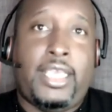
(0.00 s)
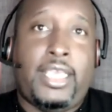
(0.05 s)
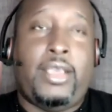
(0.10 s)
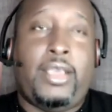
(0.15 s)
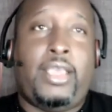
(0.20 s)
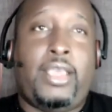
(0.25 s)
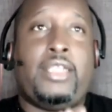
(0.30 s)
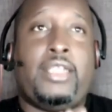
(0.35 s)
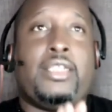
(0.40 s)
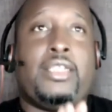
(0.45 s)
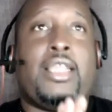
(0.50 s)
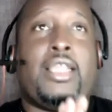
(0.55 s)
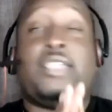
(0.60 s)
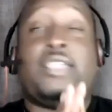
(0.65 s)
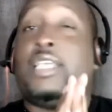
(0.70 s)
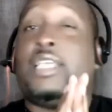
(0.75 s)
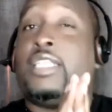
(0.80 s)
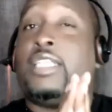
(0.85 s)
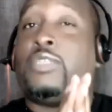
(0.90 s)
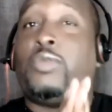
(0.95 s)
and, and, a lot
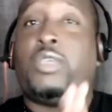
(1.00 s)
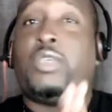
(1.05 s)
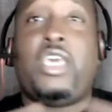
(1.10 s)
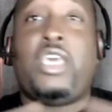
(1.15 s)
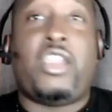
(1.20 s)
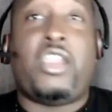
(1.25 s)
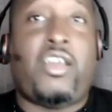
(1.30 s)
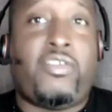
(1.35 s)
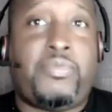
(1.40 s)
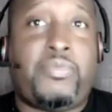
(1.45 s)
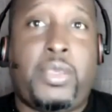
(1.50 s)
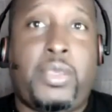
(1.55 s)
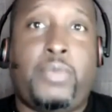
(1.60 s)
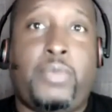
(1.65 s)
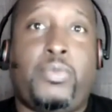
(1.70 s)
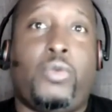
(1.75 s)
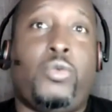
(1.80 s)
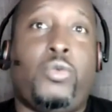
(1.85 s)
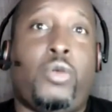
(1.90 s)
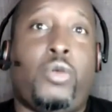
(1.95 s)
of times we cut off
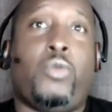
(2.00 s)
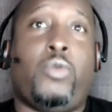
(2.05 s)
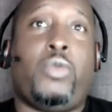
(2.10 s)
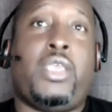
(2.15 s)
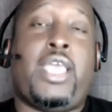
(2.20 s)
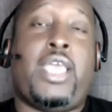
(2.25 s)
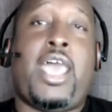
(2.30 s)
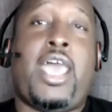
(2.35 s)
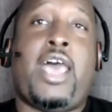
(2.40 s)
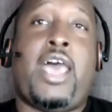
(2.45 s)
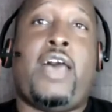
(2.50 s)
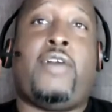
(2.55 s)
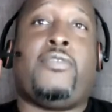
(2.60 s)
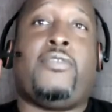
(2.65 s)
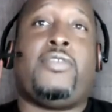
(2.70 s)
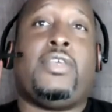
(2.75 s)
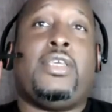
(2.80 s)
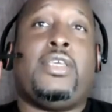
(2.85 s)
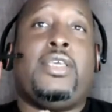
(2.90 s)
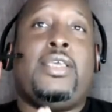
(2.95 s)
people or we
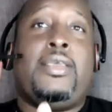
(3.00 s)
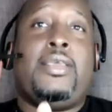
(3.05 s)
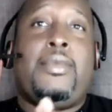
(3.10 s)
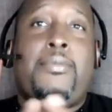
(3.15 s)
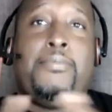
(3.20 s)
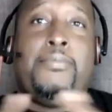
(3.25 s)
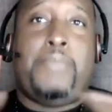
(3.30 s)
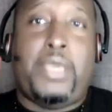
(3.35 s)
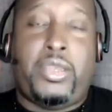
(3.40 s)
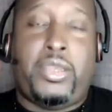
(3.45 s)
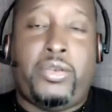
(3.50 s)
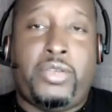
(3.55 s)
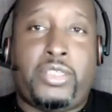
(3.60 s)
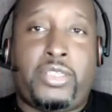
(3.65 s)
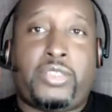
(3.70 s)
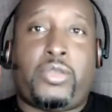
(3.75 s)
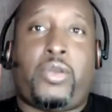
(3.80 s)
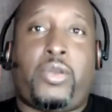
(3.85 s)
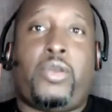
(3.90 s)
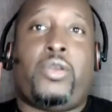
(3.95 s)
have
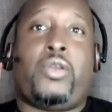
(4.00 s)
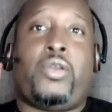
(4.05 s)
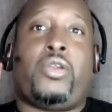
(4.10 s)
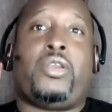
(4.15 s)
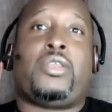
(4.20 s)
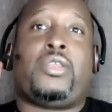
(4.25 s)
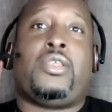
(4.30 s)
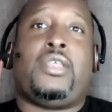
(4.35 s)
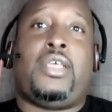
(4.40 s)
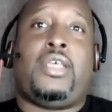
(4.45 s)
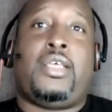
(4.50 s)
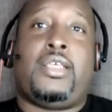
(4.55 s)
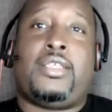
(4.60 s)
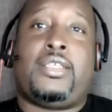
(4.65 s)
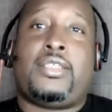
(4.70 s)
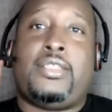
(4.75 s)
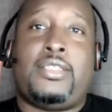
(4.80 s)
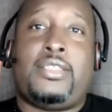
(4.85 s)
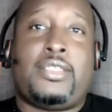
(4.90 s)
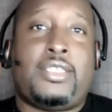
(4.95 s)
bitterness or, or
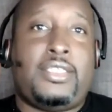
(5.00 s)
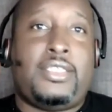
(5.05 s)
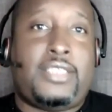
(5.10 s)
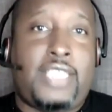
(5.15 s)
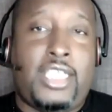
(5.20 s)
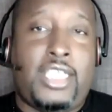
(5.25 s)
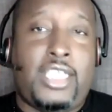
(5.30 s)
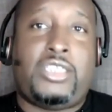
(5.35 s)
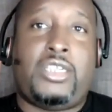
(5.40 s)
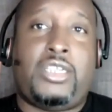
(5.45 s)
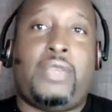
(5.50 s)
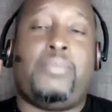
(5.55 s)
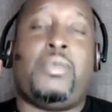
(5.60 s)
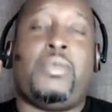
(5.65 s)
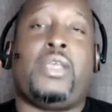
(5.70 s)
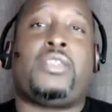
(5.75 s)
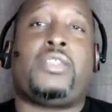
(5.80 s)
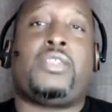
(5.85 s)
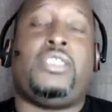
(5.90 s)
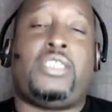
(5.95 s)
uh, contention
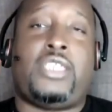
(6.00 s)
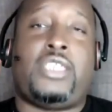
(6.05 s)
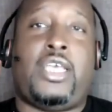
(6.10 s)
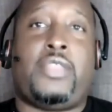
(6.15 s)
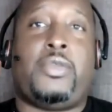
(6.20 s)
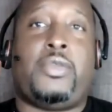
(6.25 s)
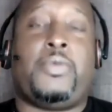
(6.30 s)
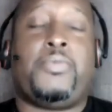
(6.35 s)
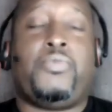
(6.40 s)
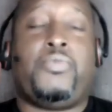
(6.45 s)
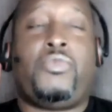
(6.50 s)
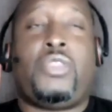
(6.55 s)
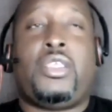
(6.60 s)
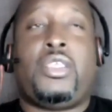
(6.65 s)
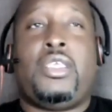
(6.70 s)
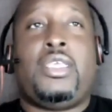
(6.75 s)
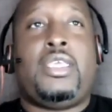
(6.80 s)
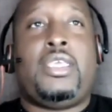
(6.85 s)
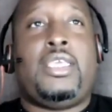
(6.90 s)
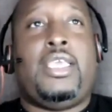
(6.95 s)
amongst each other
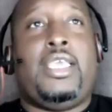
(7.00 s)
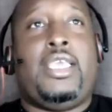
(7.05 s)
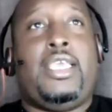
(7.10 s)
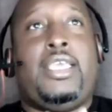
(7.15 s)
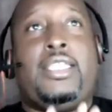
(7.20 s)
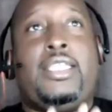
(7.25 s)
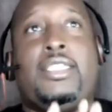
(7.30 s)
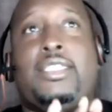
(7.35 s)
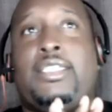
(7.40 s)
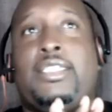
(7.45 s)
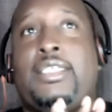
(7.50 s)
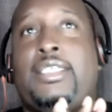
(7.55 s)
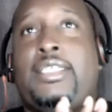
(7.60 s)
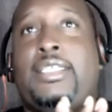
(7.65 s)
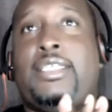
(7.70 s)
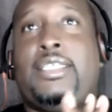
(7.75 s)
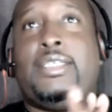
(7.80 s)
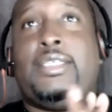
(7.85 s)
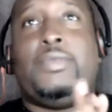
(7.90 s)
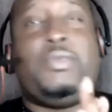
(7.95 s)
and
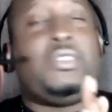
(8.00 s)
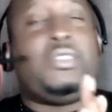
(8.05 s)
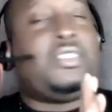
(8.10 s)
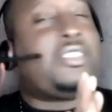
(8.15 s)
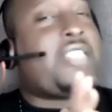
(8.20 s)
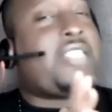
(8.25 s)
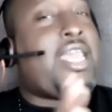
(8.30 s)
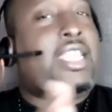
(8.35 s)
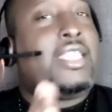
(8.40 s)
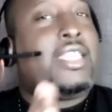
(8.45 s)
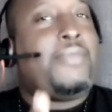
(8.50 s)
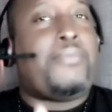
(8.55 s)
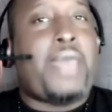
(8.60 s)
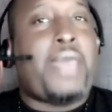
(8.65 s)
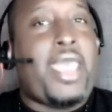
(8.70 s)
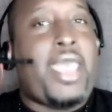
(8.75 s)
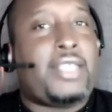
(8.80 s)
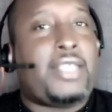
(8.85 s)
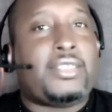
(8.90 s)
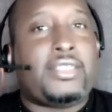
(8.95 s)
we just got to get
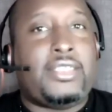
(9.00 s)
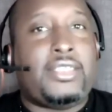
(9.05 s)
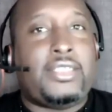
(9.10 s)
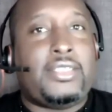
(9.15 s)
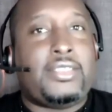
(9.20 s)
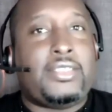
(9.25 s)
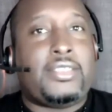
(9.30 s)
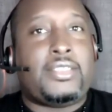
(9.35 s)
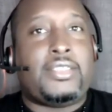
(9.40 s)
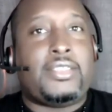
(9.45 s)
past it